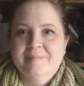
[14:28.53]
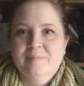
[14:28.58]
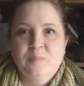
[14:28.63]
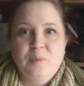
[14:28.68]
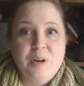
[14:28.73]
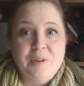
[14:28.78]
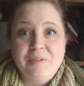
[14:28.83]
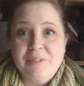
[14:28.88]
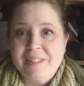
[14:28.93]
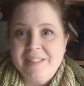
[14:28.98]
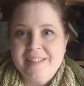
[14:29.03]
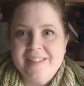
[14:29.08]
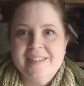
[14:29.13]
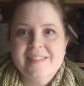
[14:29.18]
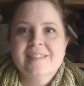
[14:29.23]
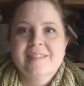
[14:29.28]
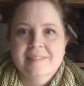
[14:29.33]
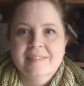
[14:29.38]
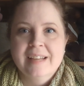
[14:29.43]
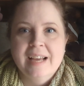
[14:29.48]

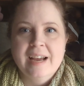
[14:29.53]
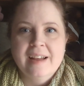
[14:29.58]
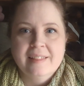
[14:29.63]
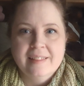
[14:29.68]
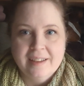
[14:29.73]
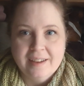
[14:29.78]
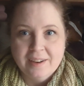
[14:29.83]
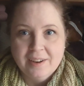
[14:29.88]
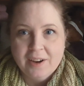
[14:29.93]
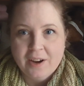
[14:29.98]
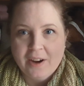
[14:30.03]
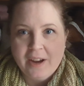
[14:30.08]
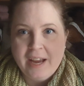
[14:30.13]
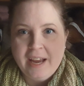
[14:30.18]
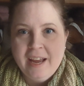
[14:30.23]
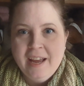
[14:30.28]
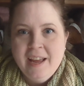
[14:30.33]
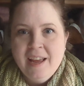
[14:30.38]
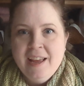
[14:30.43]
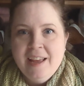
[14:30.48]
preferences. Yeah, there. Okay.
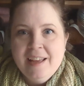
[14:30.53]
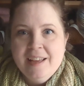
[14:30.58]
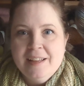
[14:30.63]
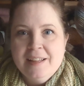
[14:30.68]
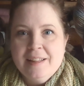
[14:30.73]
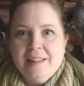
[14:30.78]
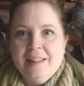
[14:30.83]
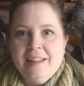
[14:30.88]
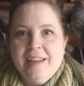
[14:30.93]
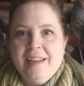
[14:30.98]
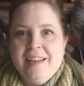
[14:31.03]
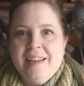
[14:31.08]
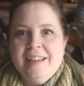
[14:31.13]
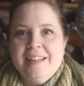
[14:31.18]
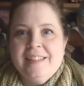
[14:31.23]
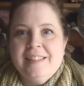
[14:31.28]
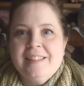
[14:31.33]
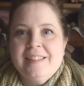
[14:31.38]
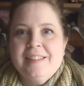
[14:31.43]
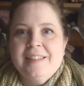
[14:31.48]

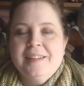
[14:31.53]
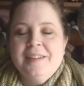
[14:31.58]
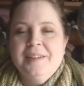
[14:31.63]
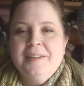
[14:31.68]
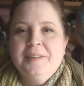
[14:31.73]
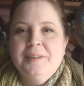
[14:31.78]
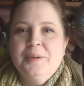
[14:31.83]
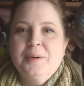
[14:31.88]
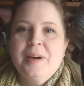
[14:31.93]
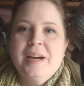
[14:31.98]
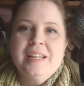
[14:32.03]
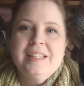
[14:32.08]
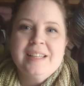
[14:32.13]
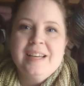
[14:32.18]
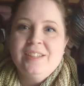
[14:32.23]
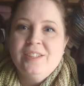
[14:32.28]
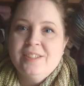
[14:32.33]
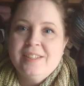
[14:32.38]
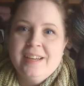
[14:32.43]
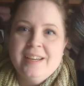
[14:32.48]
This, you guys,
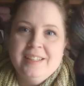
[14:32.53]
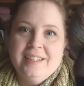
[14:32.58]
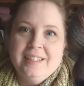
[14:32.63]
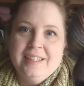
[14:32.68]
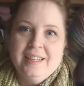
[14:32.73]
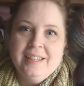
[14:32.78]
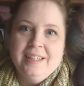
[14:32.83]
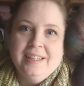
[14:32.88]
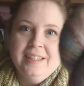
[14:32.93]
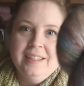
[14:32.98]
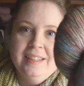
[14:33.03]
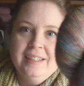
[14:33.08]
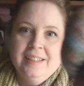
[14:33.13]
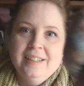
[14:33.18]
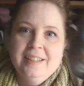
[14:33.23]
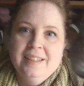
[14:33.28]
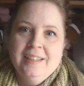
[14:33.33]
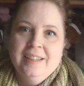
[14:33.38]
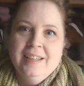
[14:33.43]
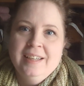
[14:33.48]
I just had to get it.
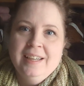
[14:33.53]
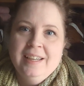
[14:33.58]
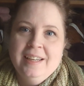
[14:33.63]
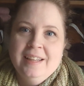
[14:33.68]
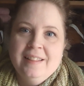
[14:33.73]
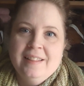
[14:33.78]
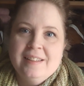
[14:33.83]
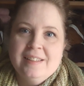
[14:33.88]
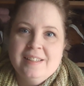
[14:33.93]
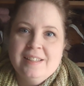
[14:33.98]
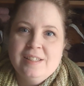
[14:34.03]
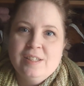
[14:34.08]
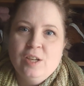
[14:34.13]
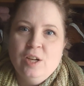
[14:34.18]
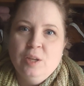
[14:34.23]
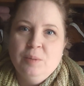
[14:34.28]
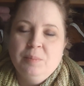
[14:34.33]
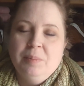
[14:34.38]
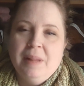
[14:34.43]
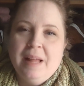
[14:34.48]
This is
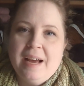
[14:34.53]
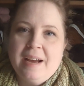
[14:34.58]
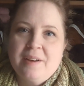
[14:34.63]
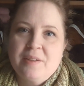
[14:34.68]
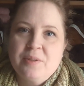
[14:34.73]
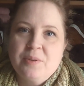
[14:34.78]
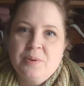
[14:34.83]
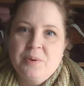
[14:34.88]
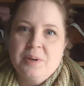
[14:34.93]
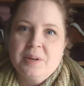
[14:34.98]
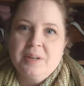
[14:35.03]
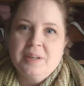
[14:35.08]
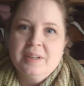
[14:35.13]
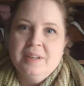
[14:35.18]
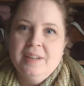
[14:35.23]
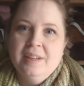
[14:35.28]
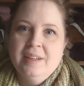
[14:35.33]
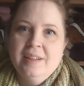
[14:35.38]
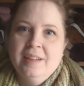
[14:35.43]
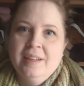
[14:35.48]
called Blackthorn.
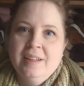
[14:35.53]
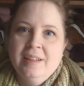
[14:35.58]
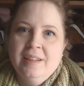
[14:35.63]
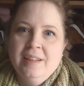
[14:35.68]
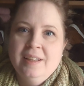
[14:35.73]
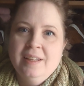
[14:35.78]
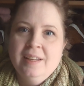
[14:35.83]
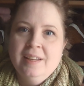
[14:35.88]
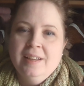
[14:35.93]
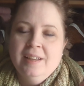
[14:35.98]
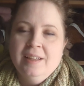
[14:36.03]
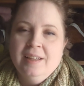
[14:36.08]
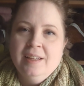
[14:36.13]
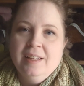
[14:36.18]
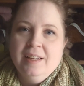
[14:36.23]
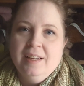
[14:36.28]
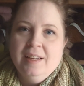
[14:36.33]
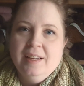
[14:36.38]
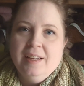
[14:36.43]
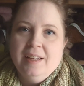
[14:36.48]

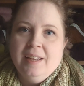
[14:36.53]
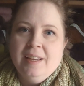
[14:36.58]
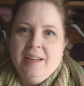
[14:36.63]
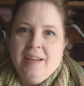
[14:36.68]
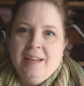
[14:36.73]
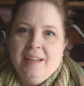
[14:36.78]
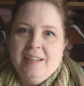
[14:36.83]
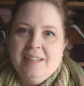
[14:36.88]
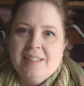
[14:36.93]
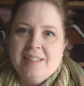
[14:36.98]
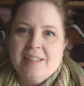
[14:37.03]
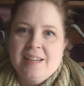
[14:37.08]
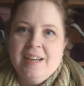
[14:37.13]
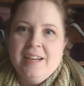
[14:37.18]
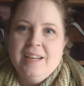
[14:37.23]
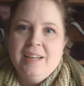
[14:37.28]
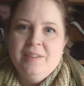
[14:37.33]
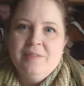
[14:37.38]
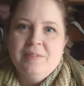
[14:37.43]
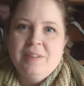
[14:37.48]
And
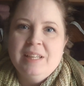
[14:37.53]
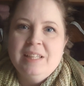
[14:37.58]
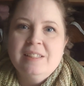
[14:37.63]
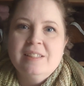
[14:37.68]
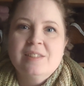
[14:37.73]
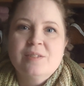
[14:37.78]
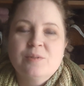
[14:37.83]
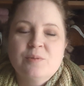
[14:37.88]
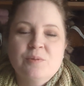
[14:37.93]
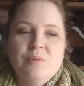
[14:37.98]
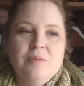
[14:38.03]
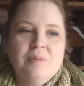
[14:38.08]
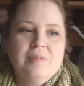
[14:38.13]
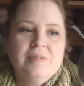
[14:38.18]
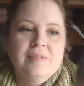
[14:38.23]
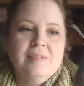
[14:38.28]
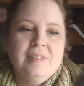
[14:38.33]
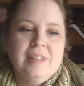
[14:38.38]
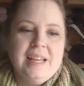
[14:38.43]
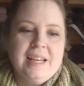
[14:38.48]
it's
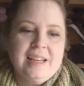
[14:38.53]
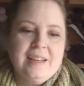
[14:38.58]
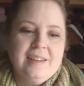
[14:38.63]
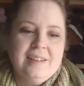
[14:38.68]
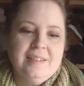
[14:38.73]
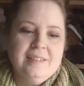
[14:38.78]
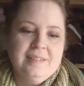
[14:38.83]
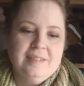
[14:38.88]
like